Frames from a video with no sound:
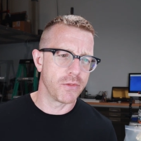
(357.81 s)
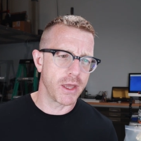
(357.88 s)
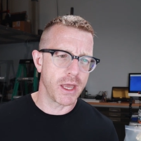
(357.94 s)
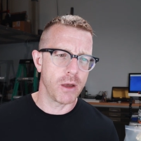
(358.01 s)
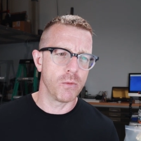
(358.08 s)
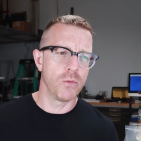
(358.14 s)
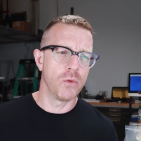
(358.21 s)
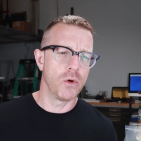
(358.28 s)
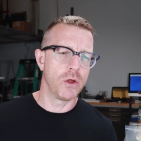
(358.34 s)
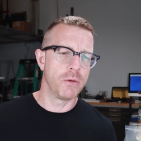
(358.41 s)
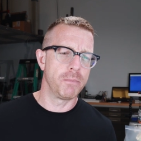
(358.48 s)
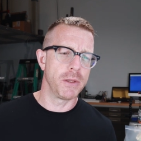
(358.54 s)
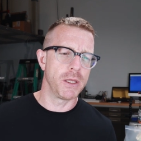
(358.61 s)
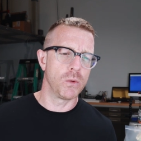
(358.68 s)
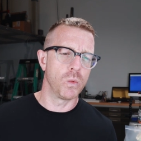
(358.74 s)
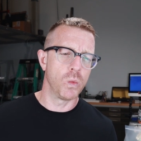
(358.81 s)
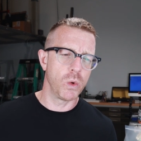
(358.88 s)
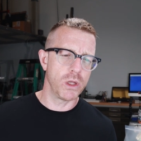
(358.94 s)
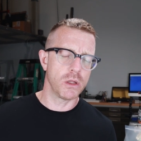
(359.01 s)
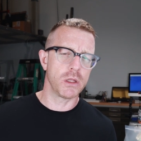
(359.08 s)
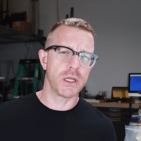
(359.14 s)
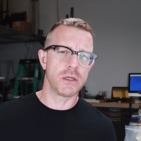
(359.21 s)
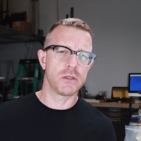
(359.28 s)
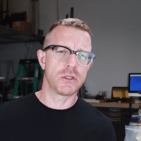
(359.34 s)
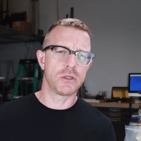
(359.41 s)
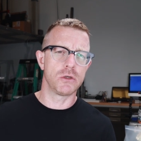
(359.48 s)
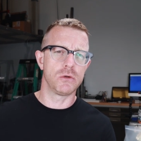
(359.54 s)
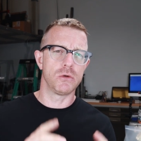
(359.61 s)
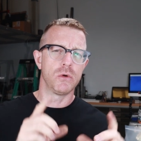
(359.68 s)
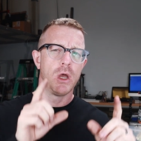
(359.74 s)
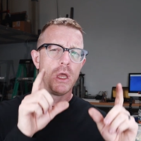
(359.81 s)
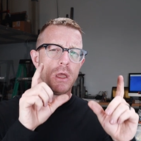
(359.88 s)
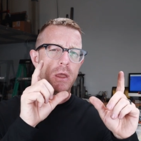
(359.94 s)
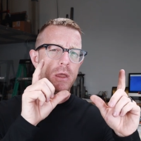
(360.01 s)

that would be willing to